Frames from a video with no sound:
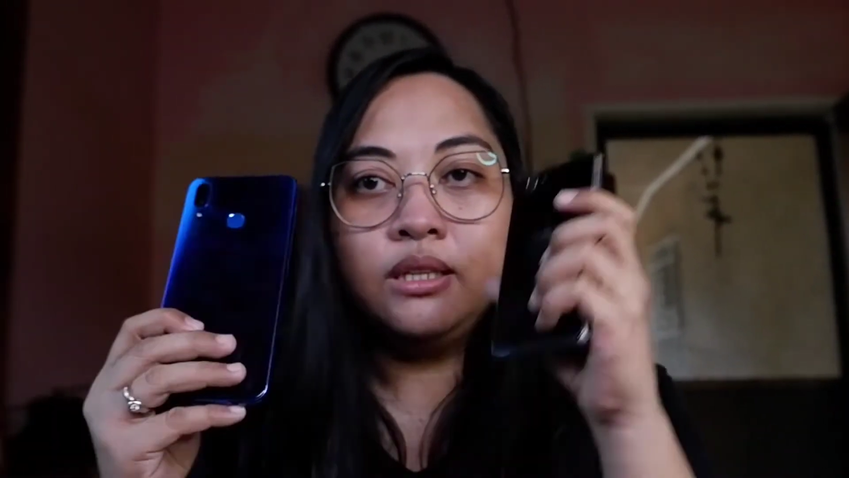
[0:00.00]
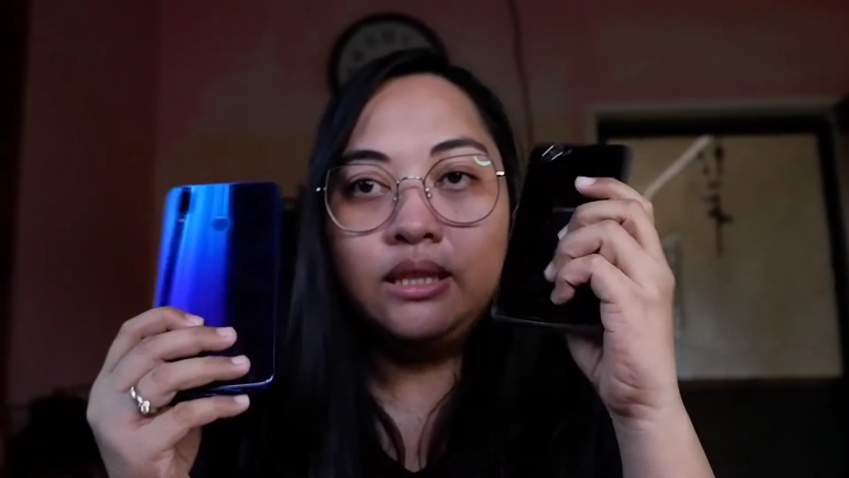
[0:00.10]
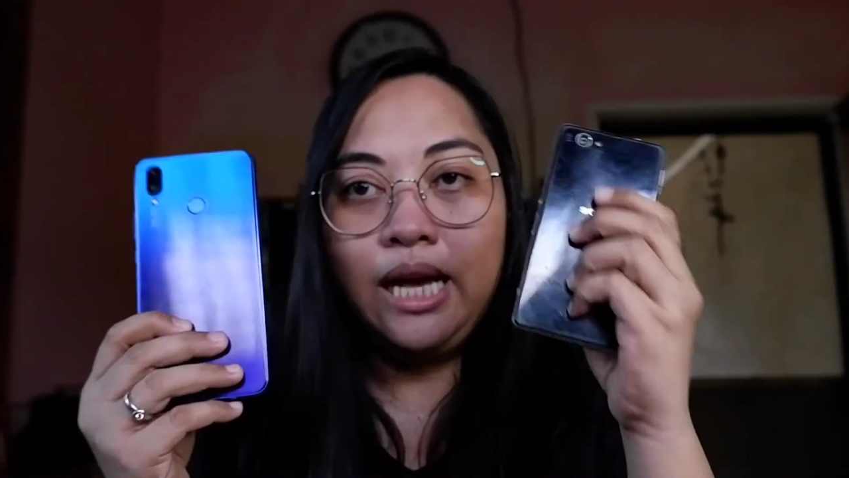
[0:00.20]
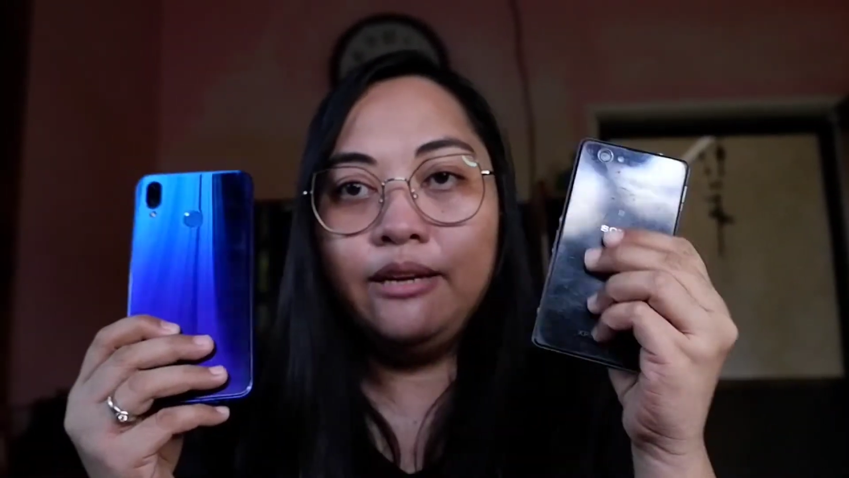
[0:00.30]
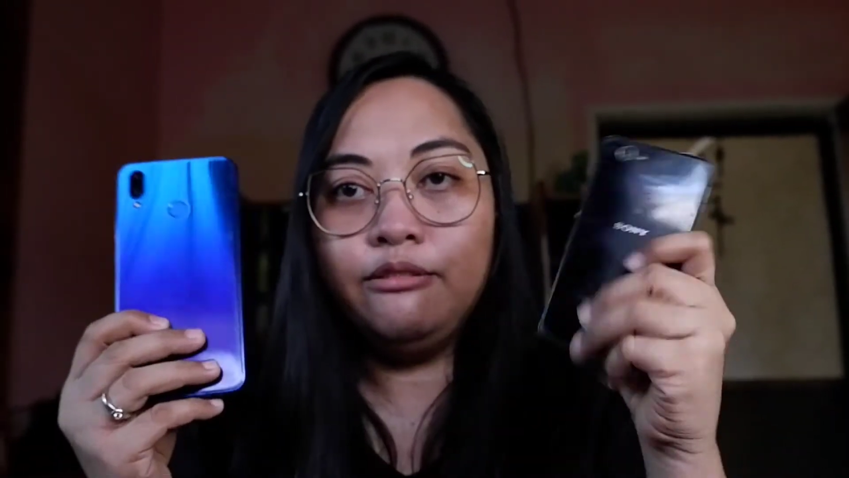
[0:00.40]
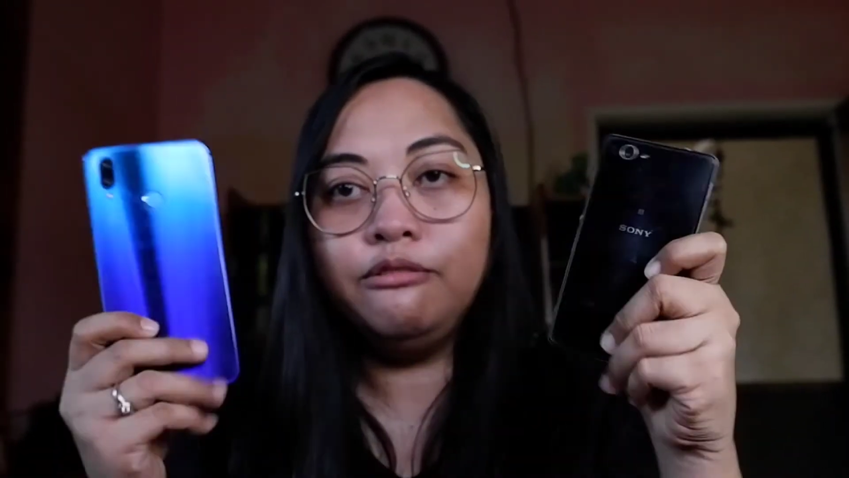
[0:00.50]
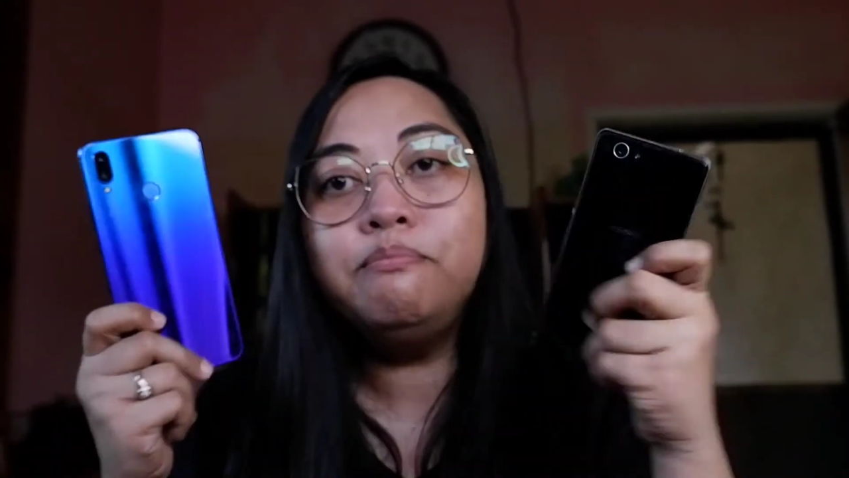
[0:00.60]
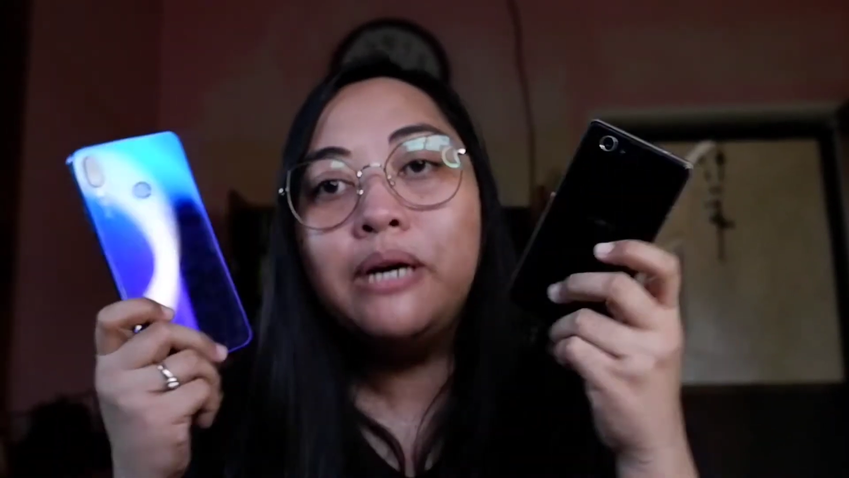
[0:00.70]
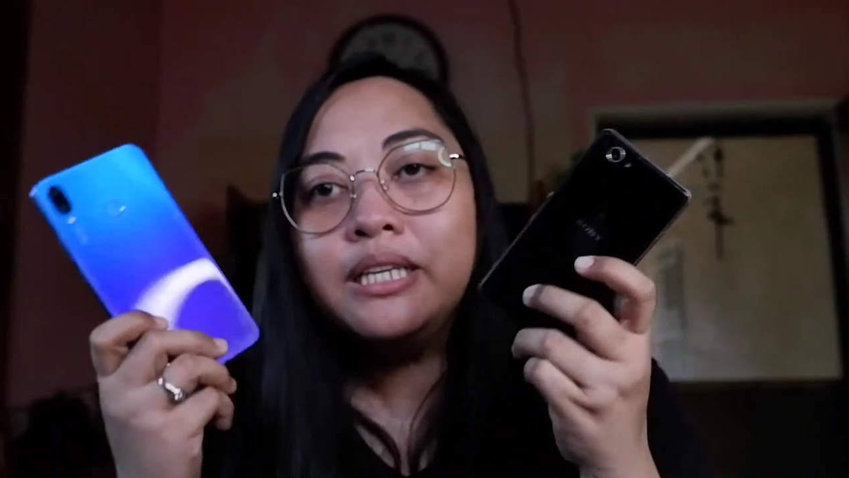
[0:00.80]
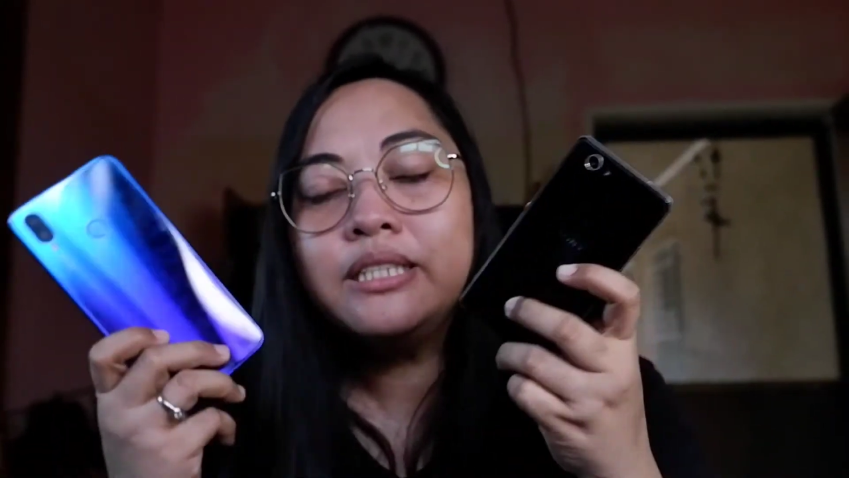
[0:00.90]
life.
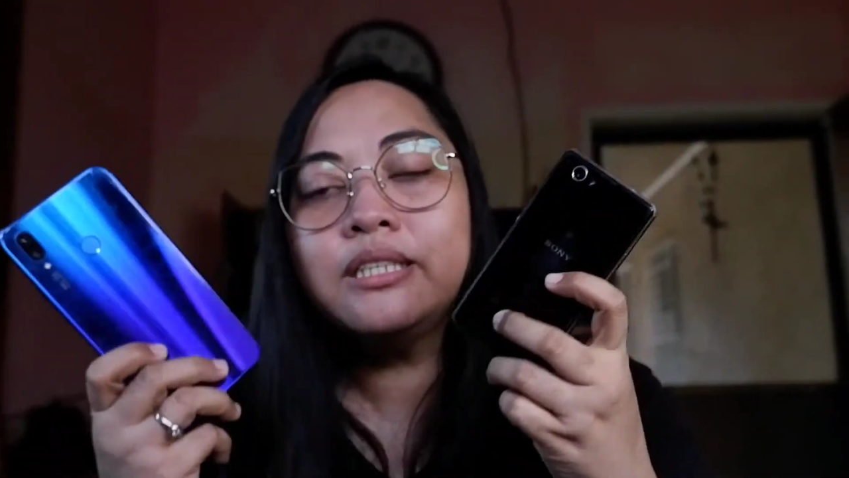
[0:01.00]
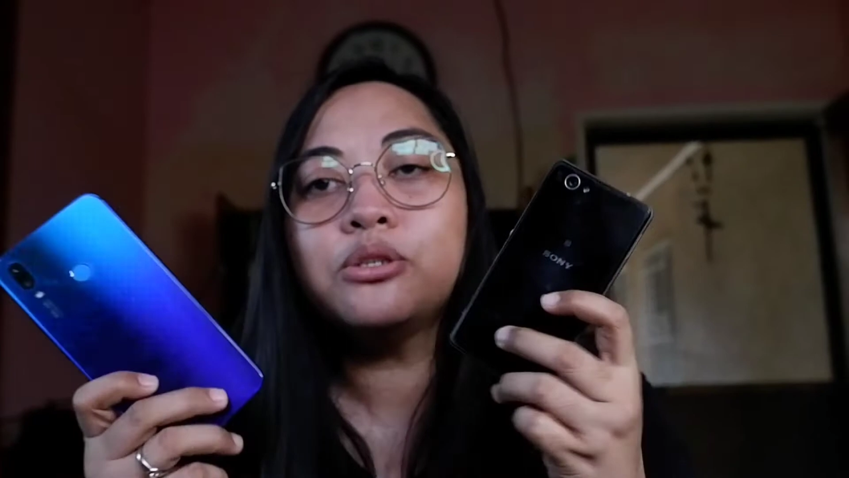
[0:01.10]
But